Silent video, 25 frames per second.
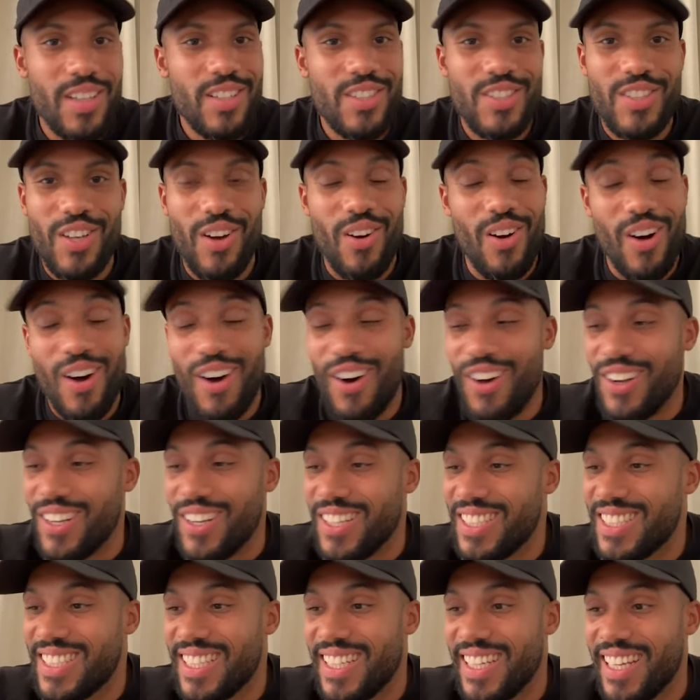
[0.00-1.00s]
So
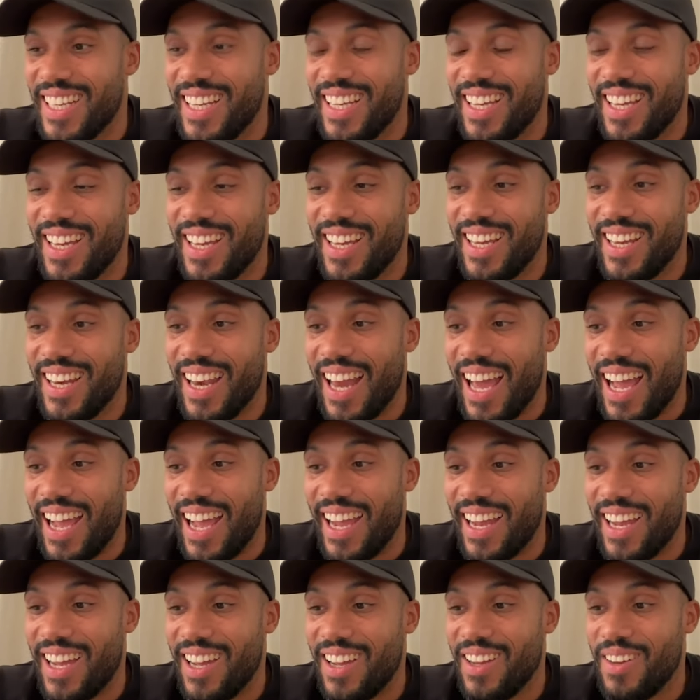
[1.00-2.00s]
honestly,
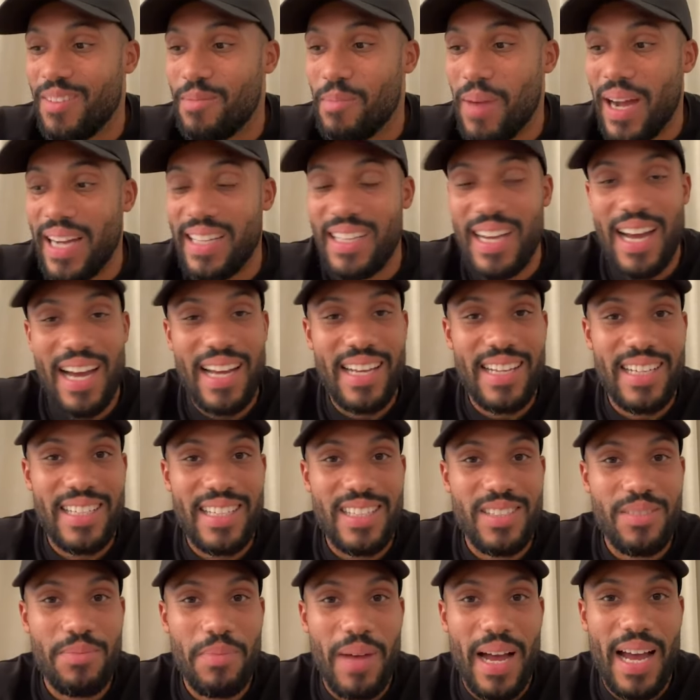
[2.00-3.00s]
like, my dad
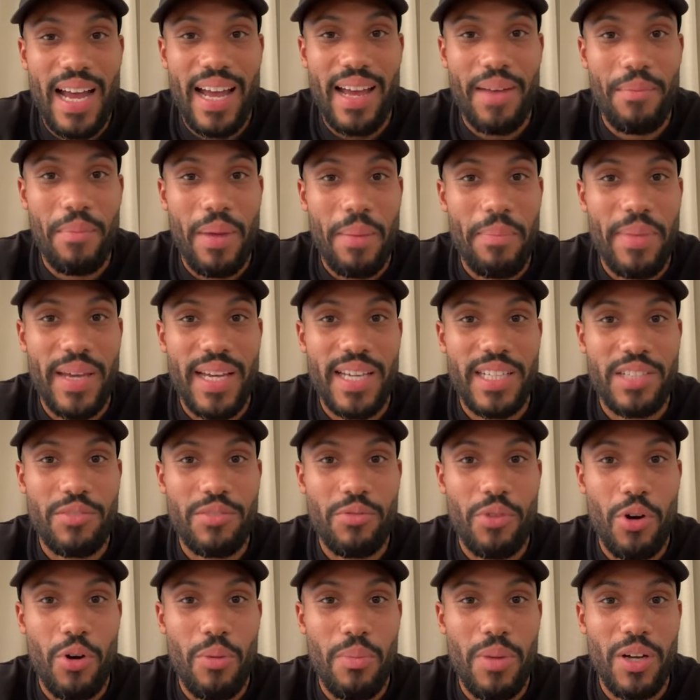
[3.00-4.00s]
is my biggest
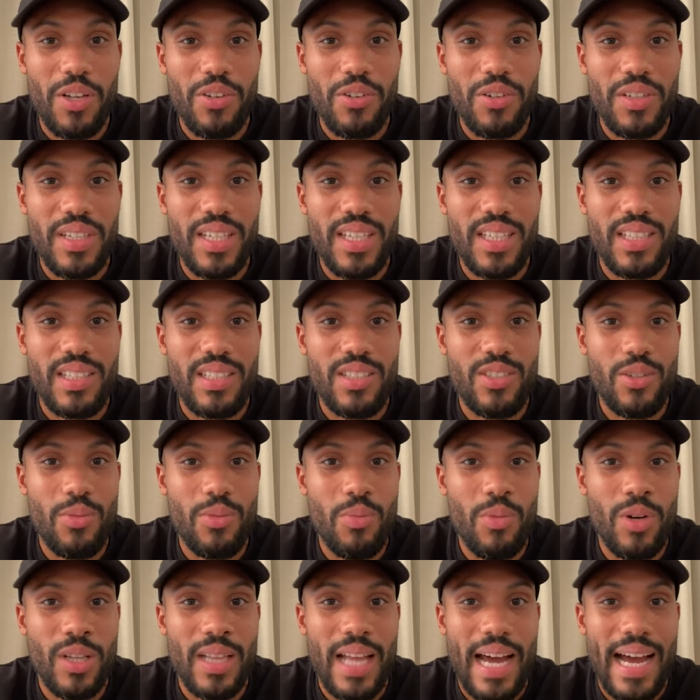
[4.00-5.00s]
role model. He's
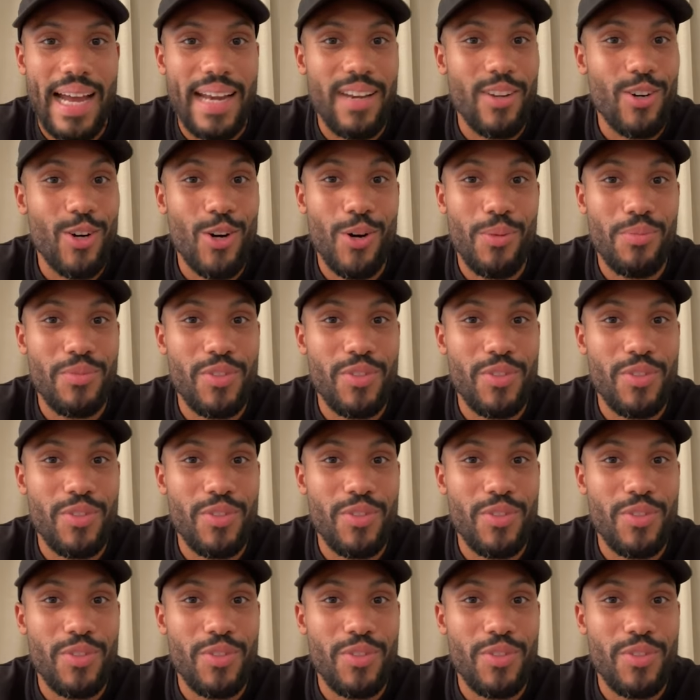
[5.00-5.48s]
someone that that's I look awesome.